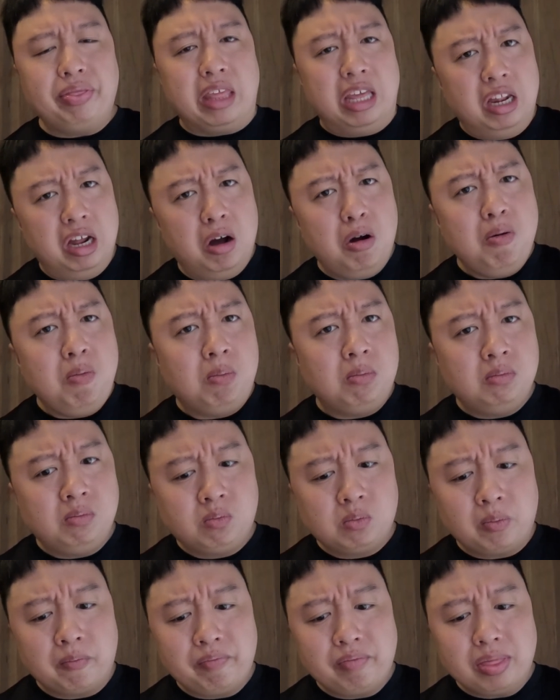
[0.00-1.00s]
You know,
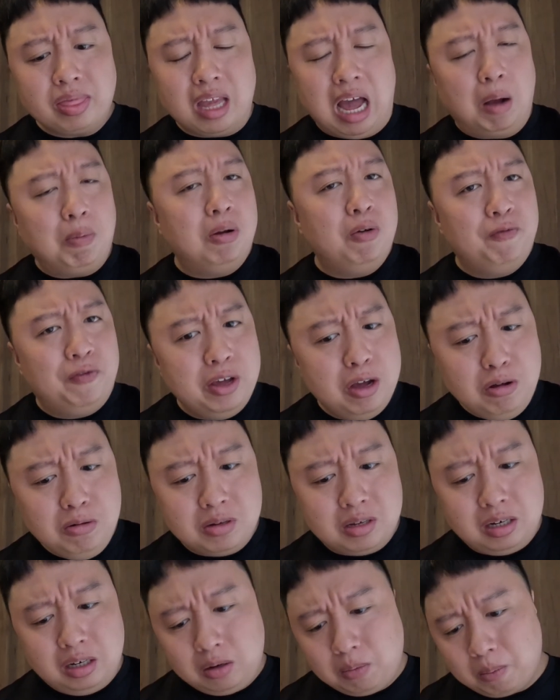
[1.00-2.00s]
I'm
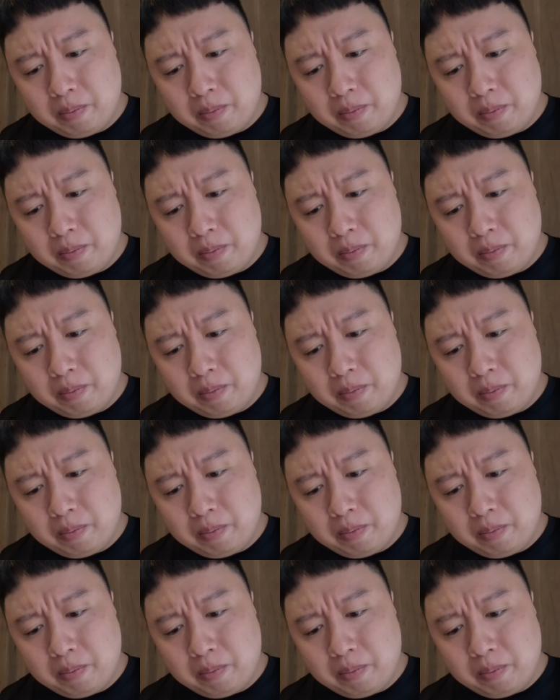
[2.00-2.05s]
confused.